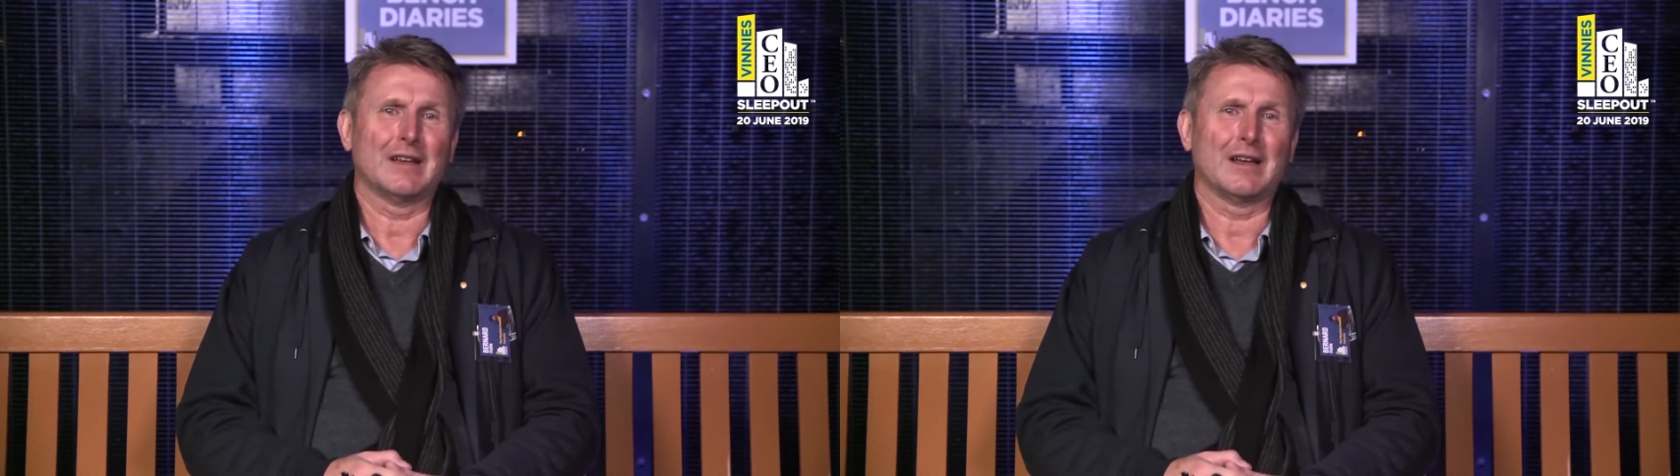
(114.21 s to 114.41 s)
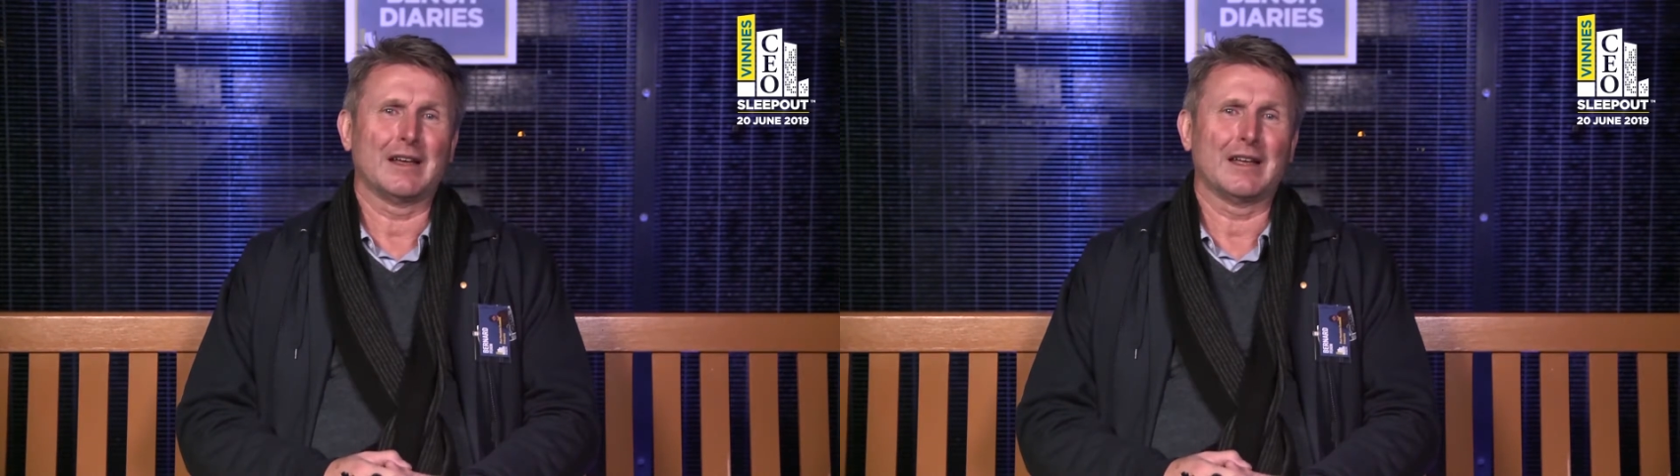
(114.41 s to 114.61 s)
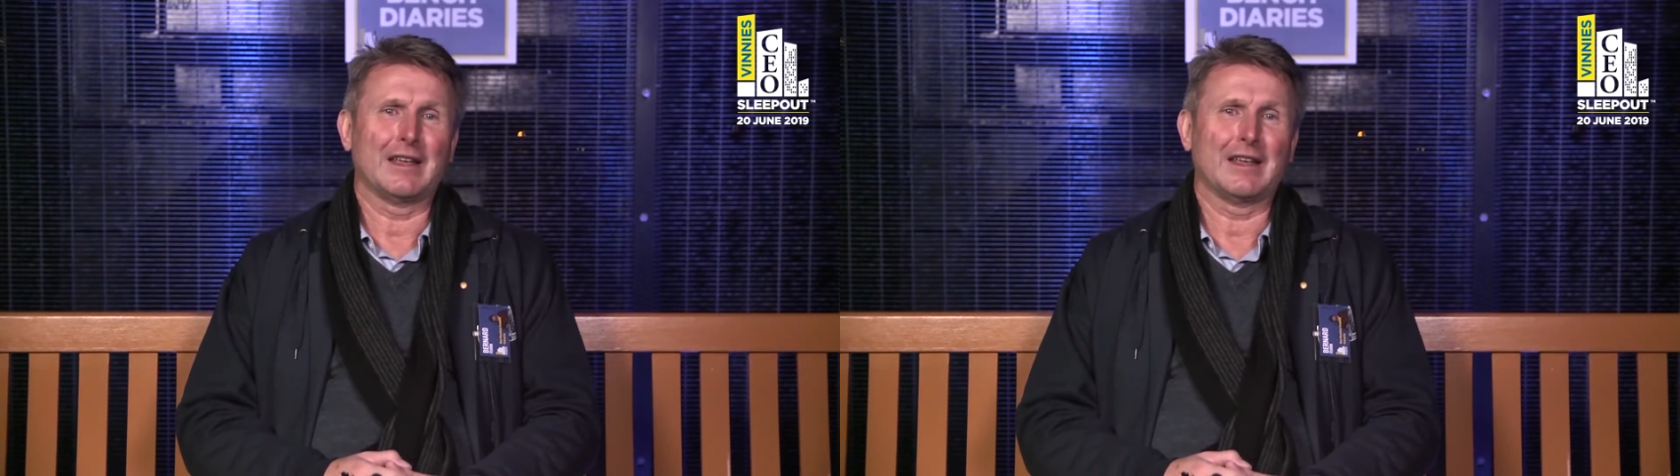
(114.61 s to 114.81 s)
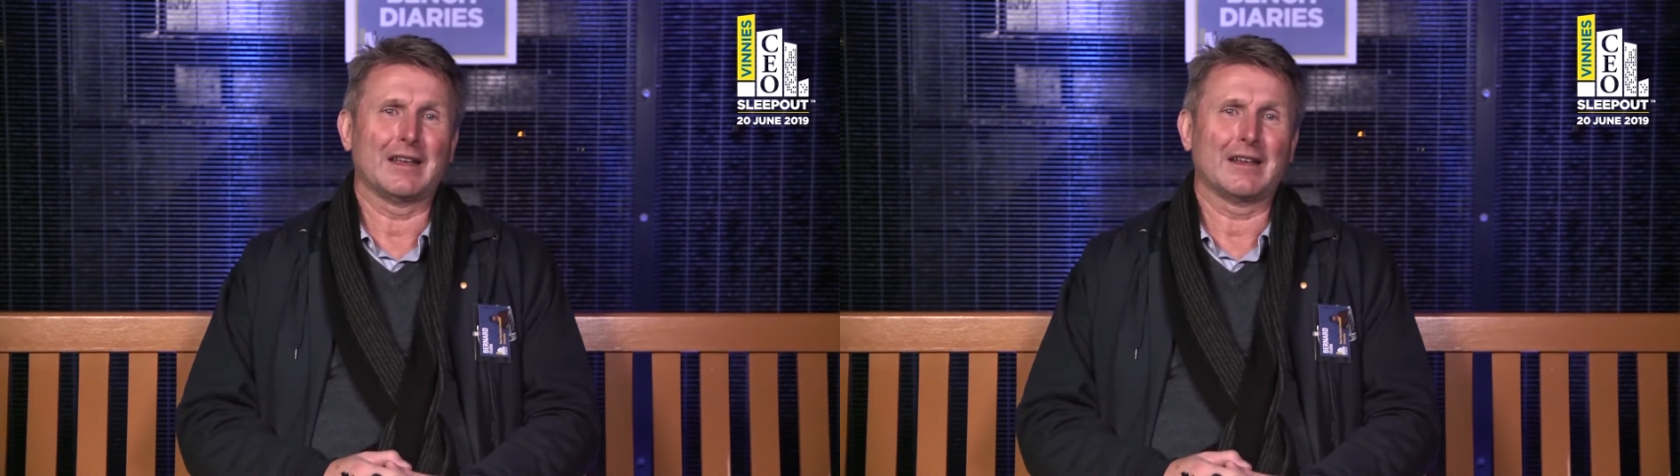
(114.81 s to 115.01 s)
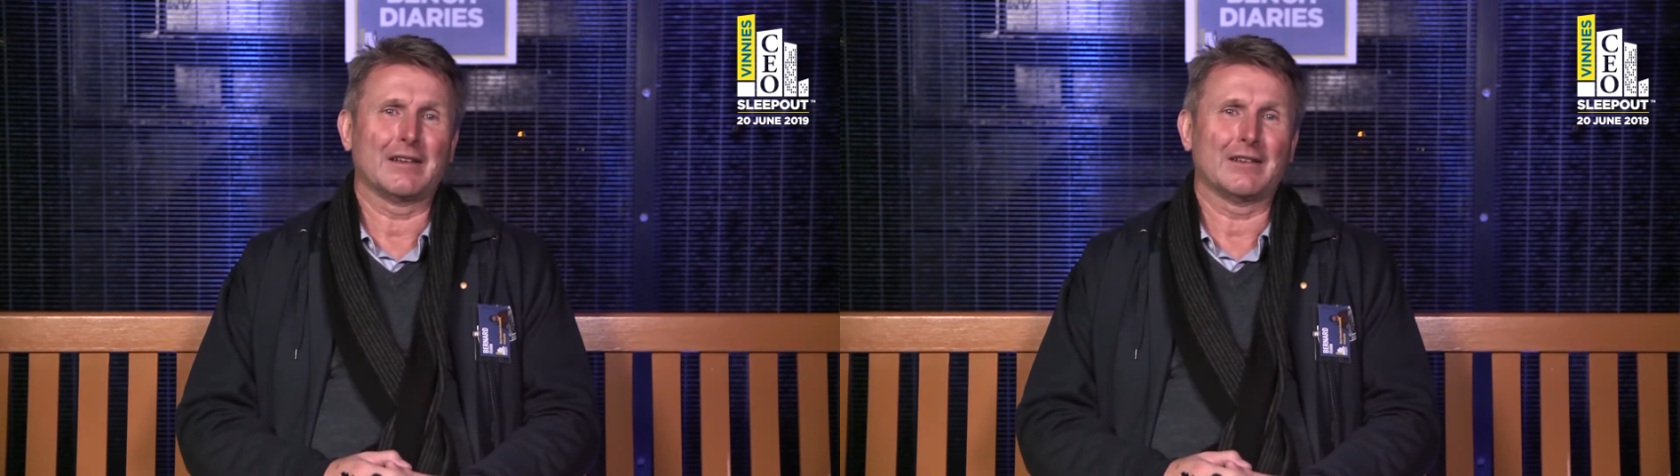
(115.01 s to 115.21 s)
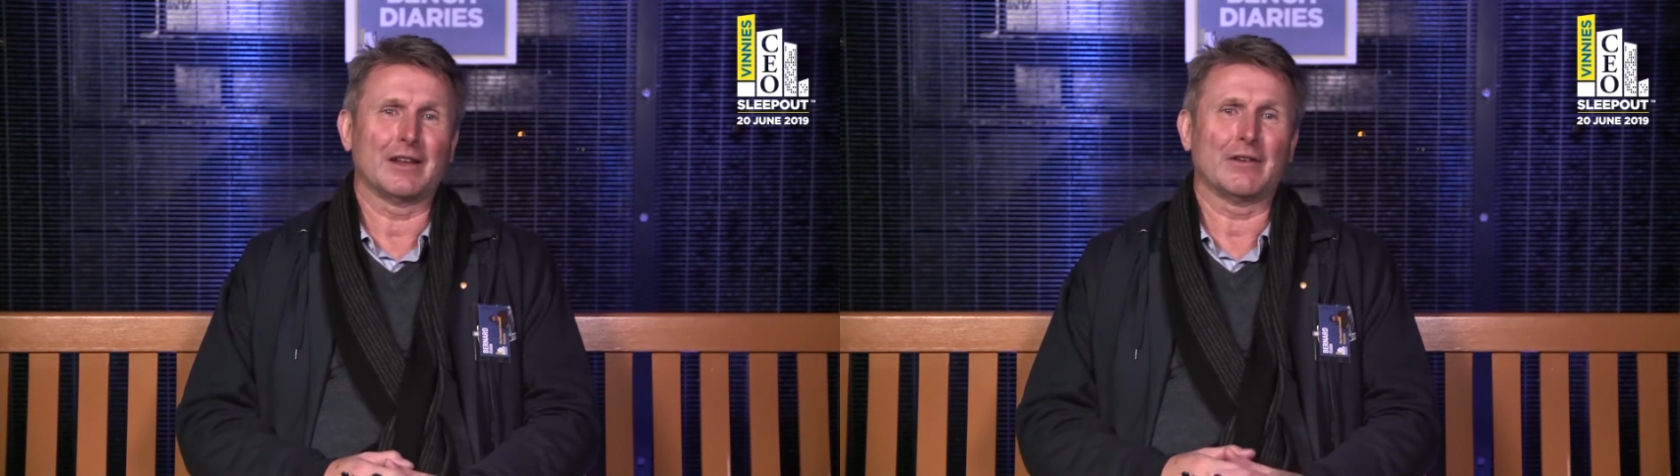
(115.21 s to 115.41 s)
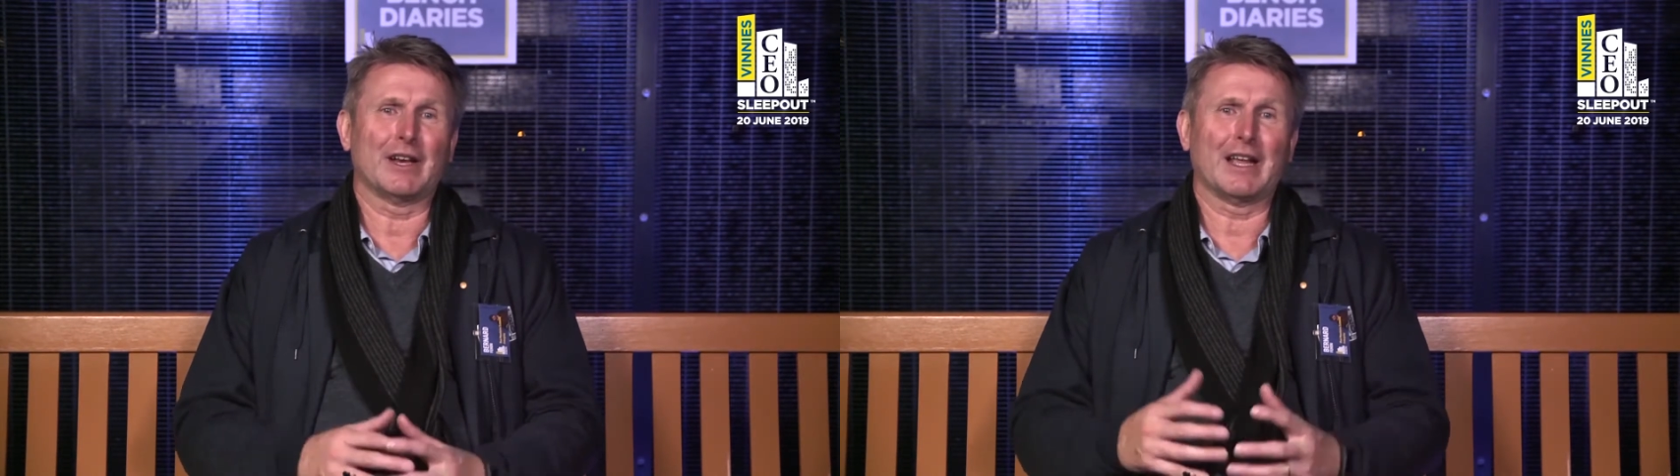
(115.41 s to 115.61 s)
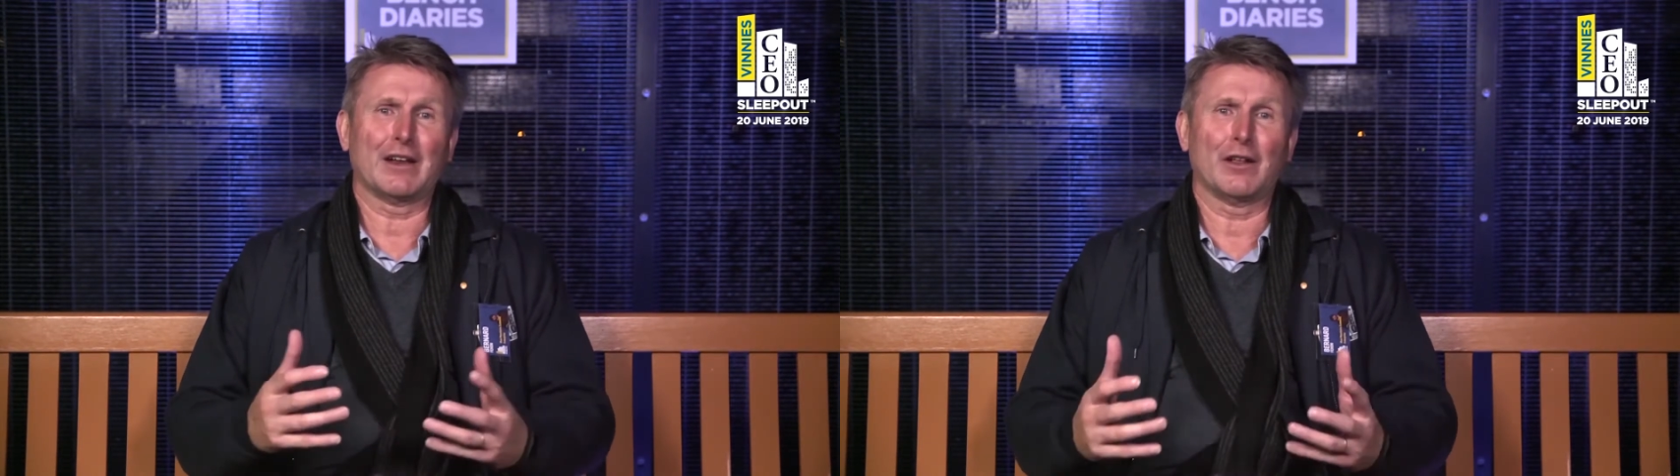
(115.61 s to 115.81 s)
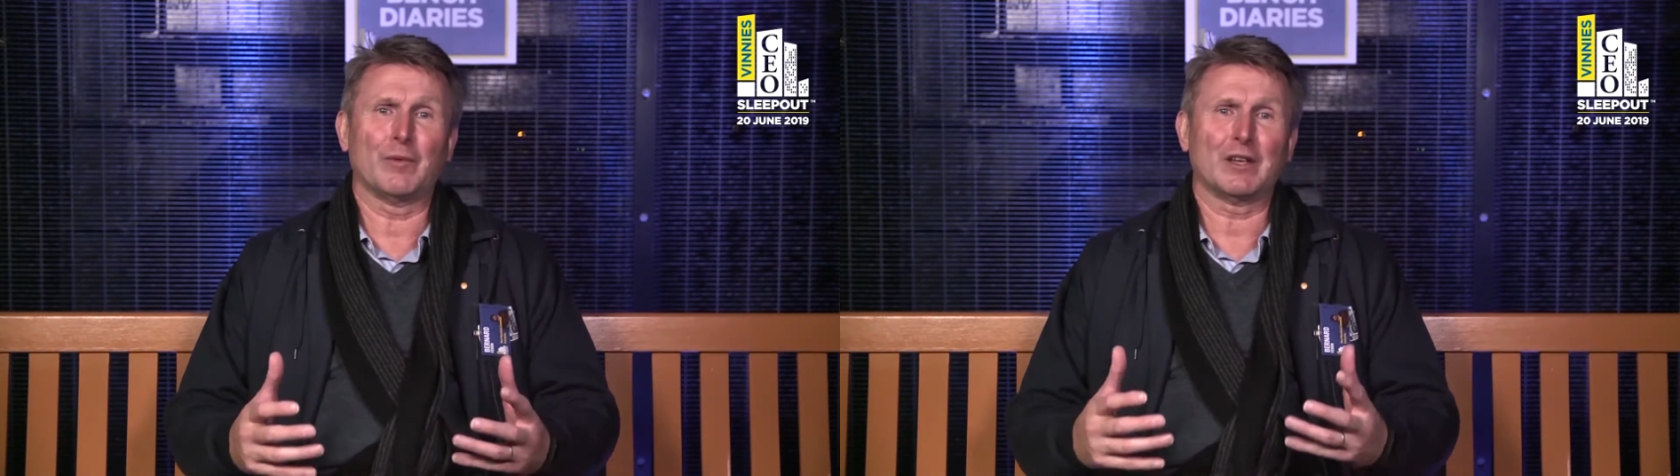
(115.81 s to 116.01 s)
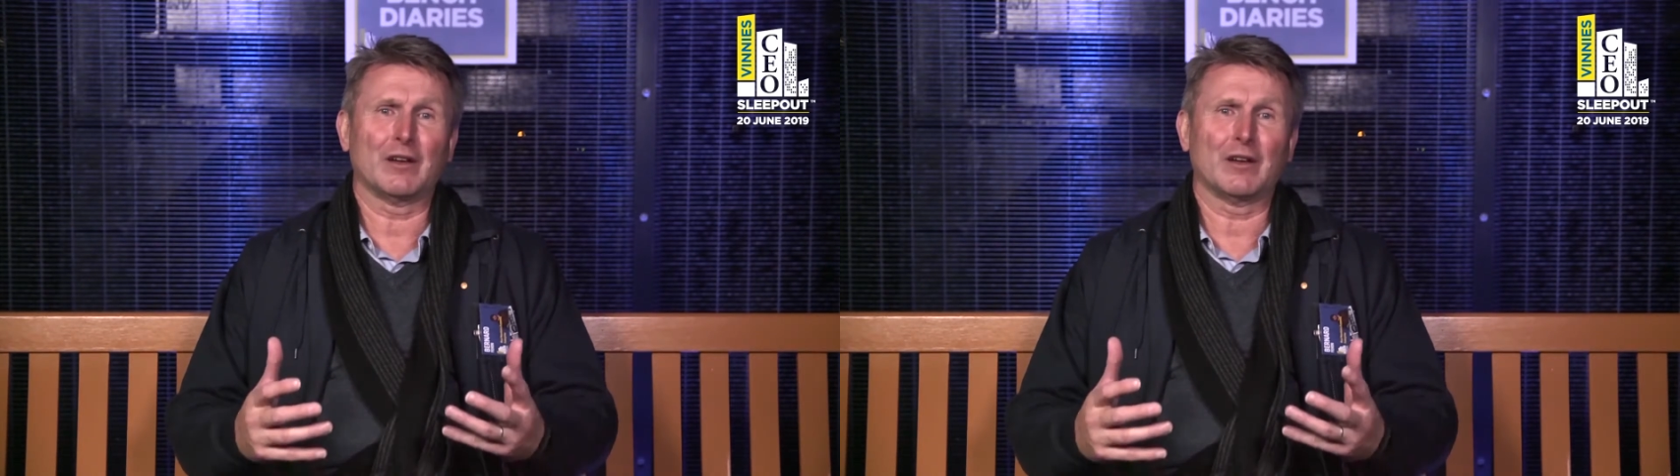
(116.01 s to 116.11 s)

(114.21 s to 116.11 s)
an economic